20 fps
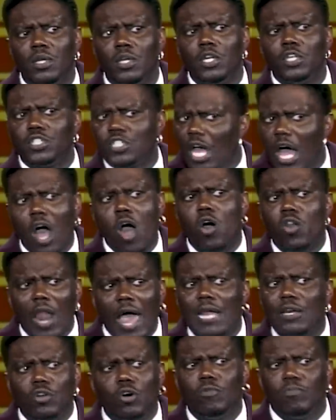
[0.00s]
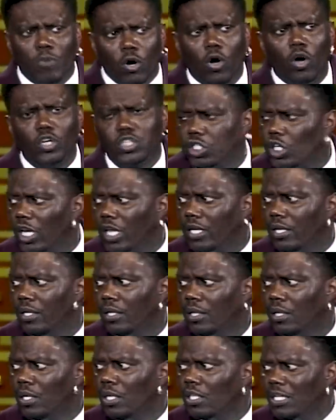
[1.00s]
So I don't like no bullshit.
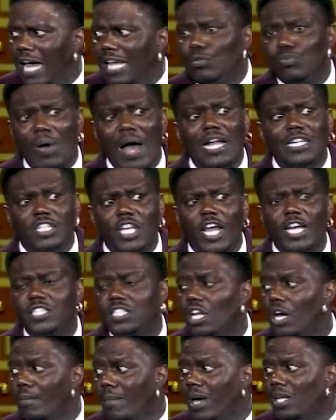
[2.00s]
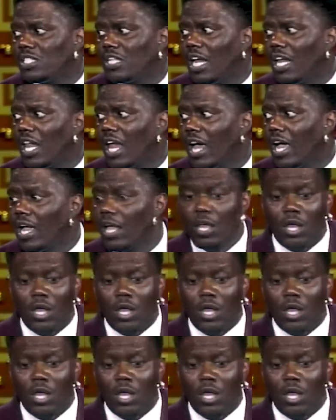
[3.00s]
That's why I tell you something else I like.